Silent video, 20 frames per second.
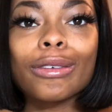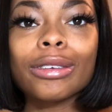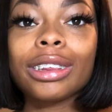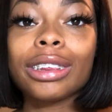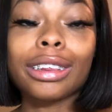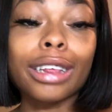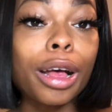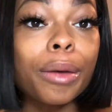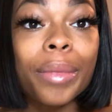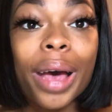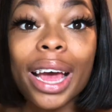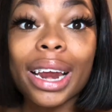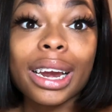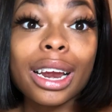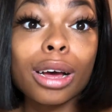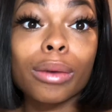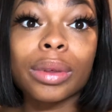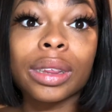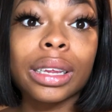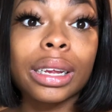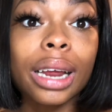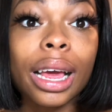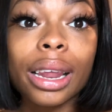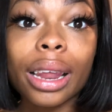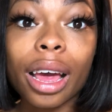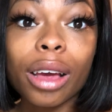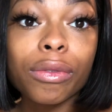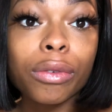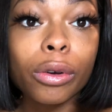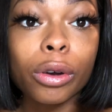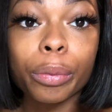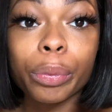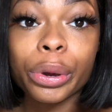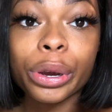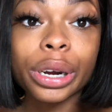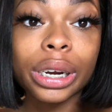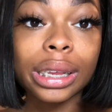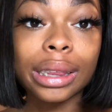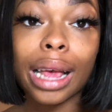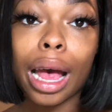somebody that was in their life for a
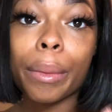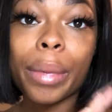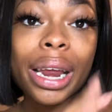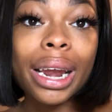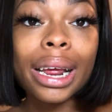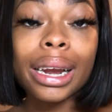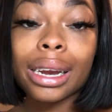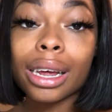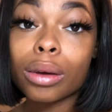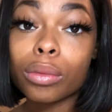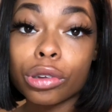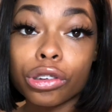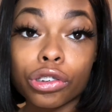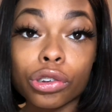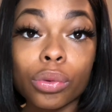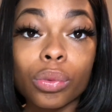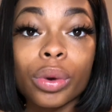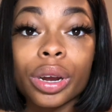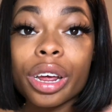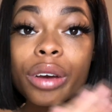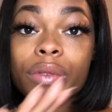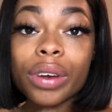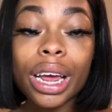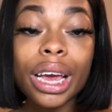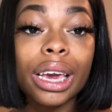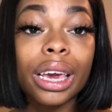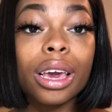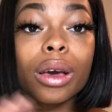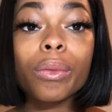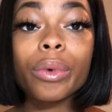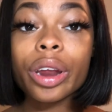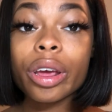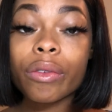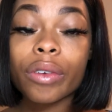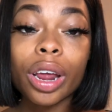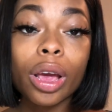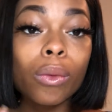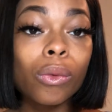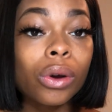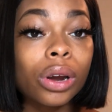period of time and they done with you. Whenever they get whatever
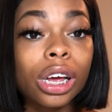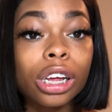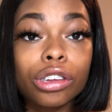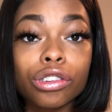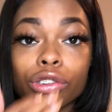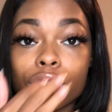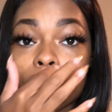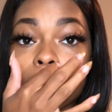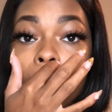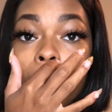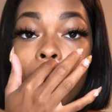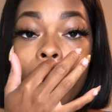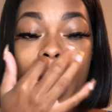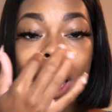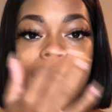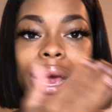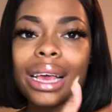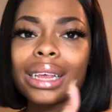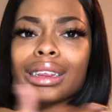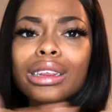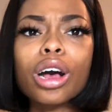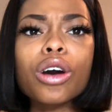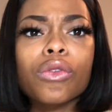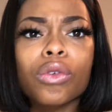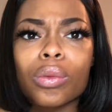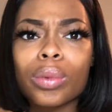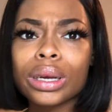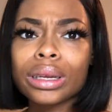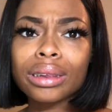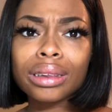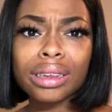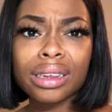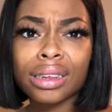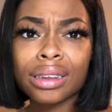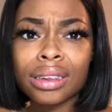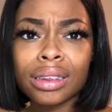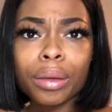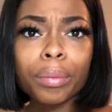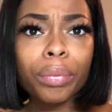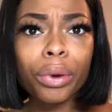they want at you, it's over with,
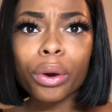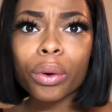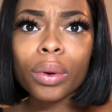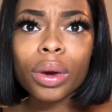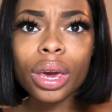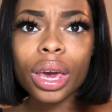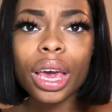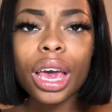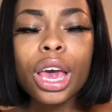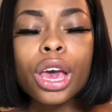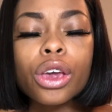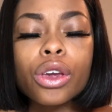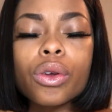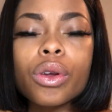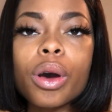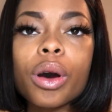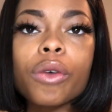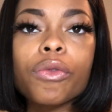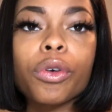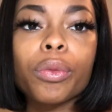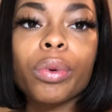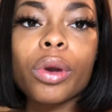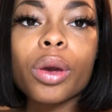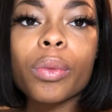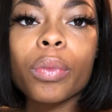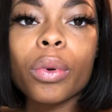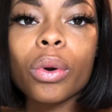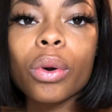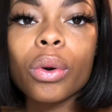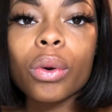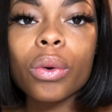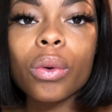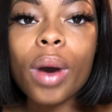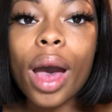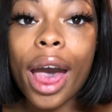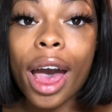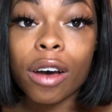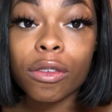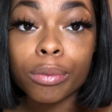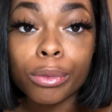sis, period. For people who
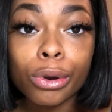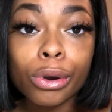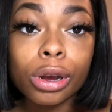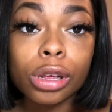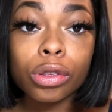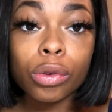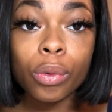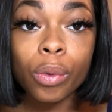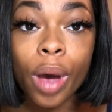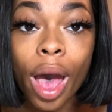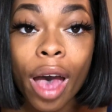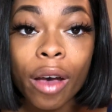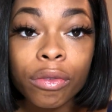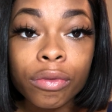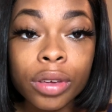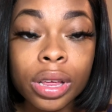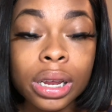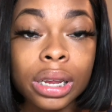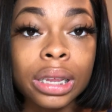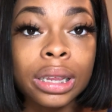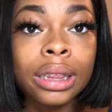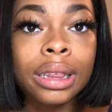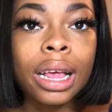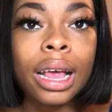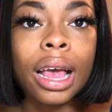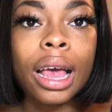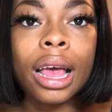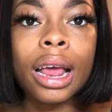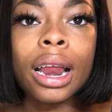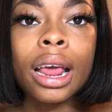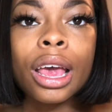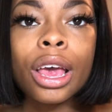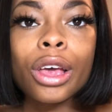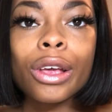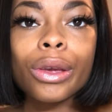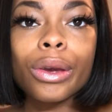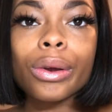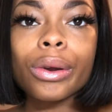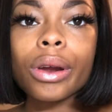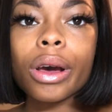have morals and who have feelings and,
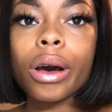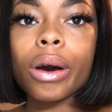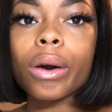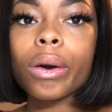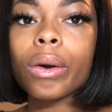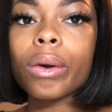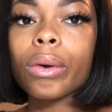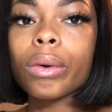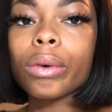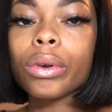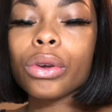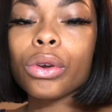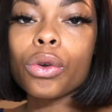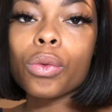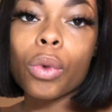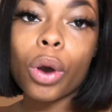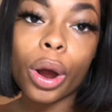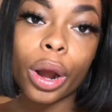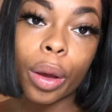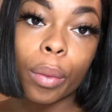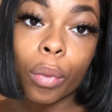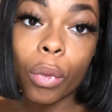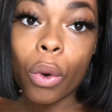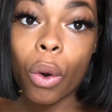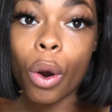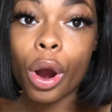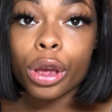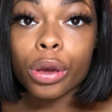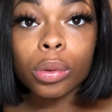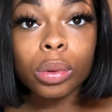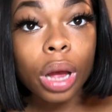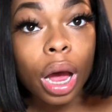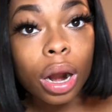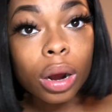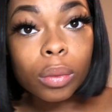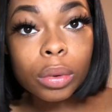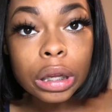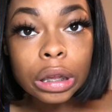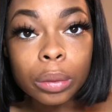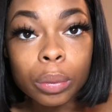you wanted more, you thought
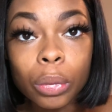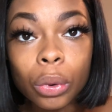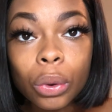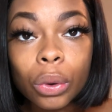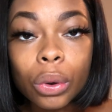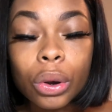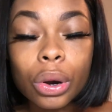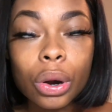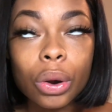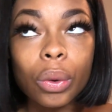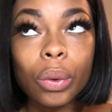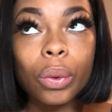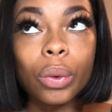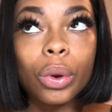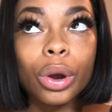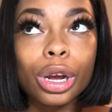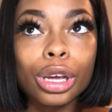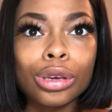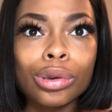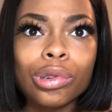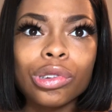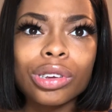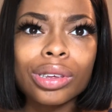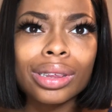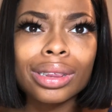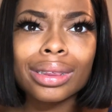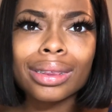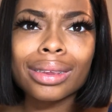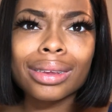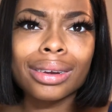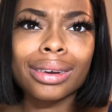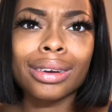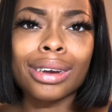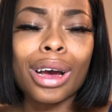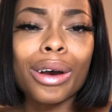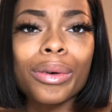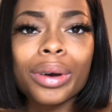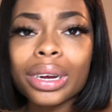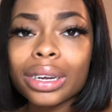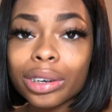it was more, or you just
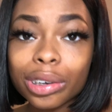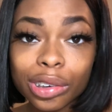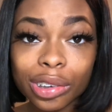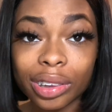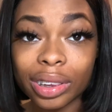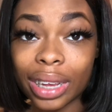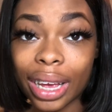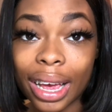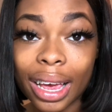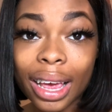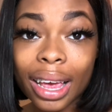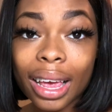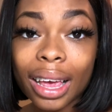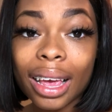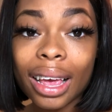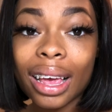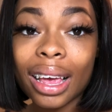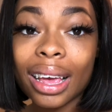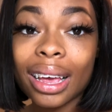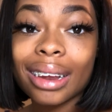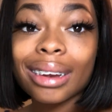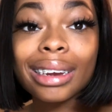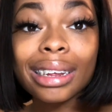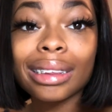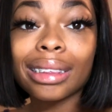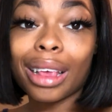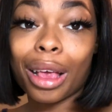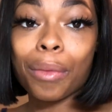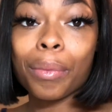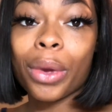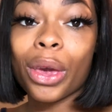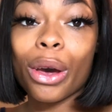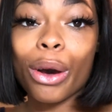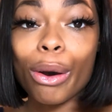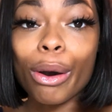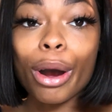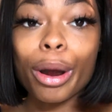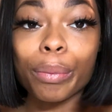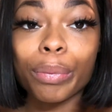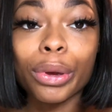don't understand, this can be a
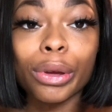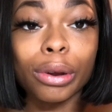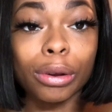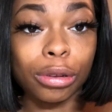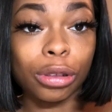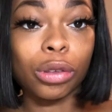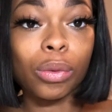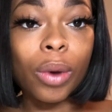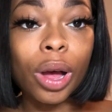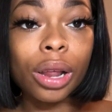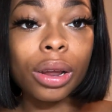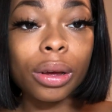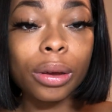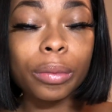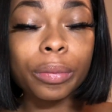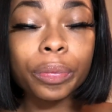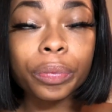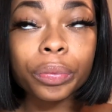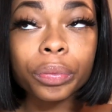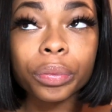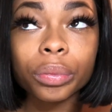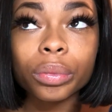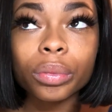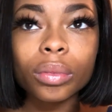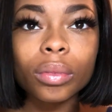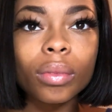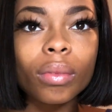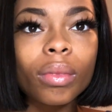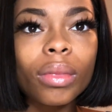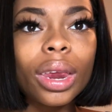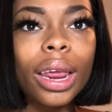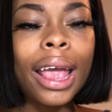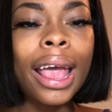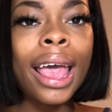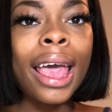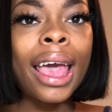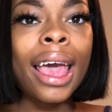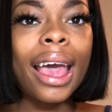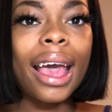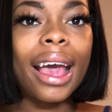hard pill to swallow.
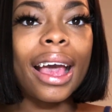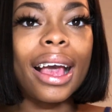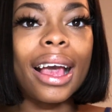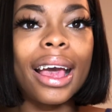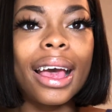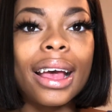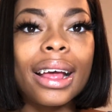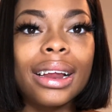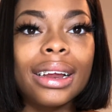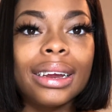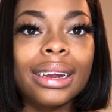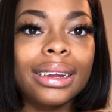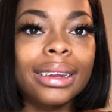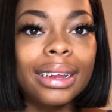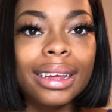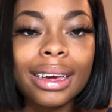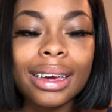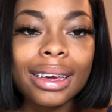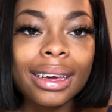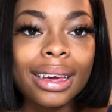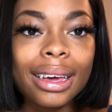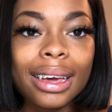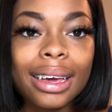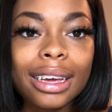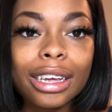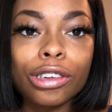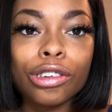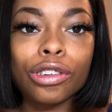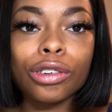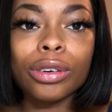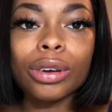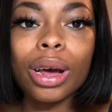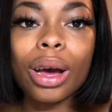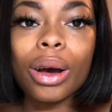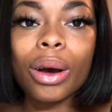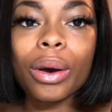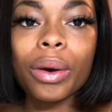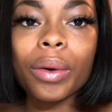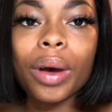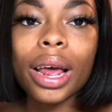And the thing is, a
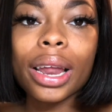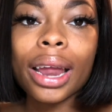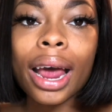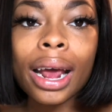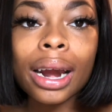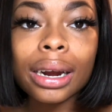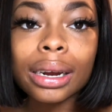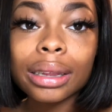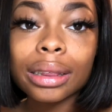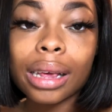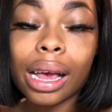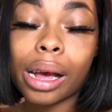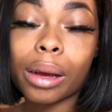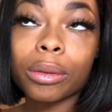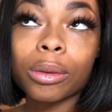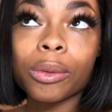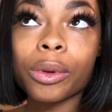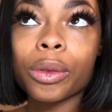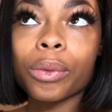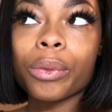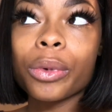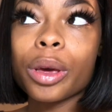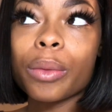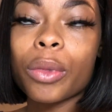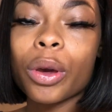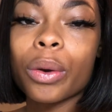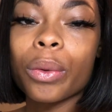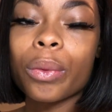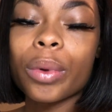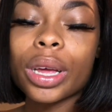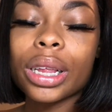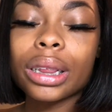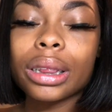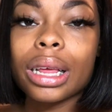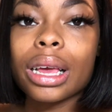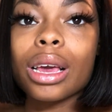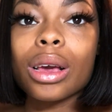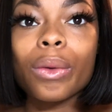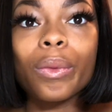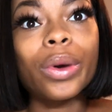lot of the times with women, we
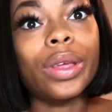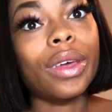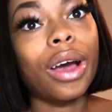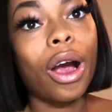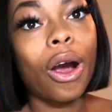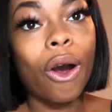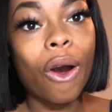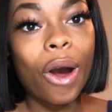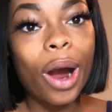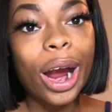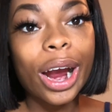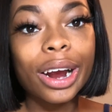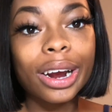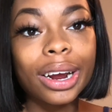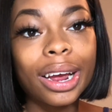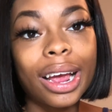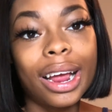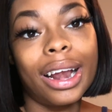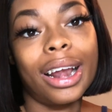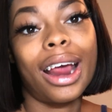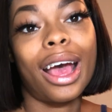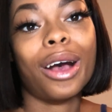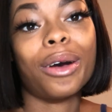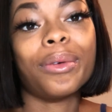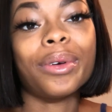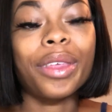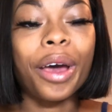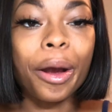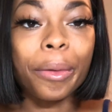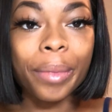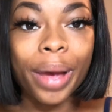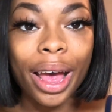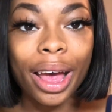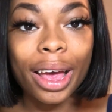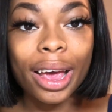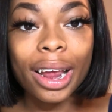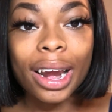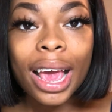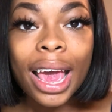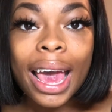think with our heart and not with our
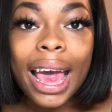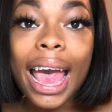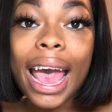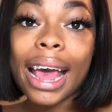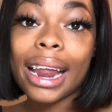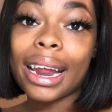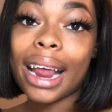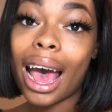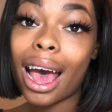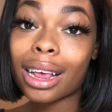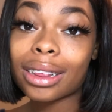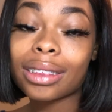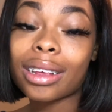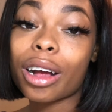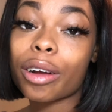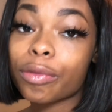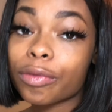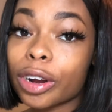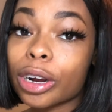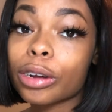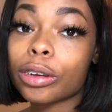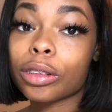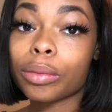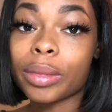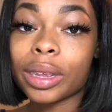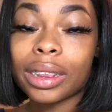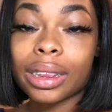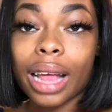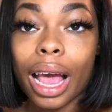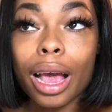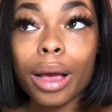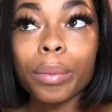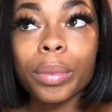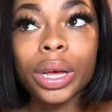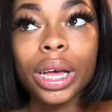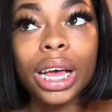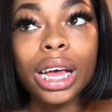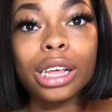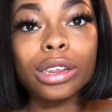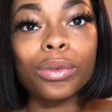mind. And that's our first mistake,
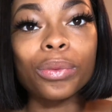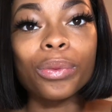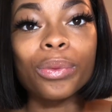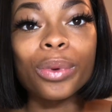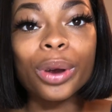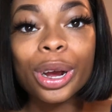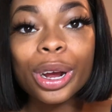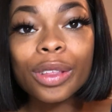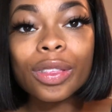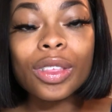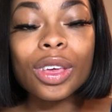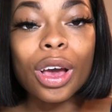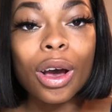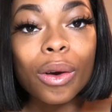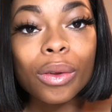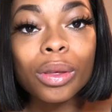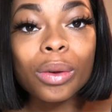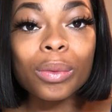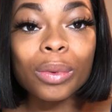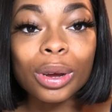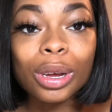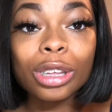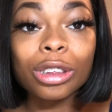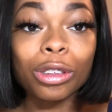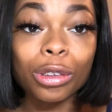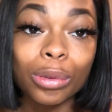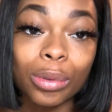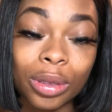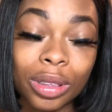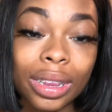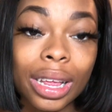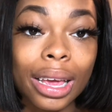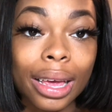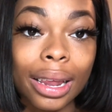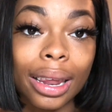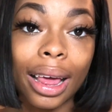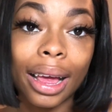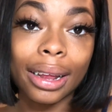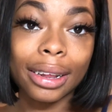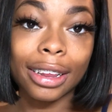because we're the only ones who's
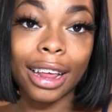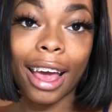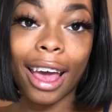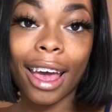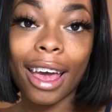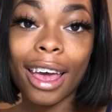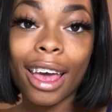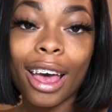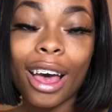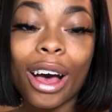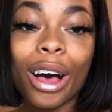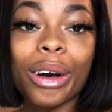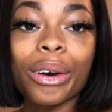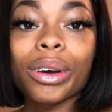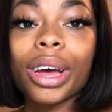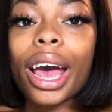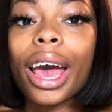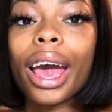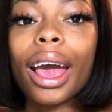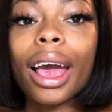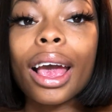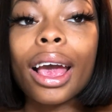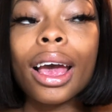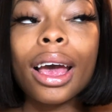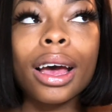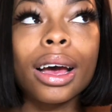thinking like that, okay?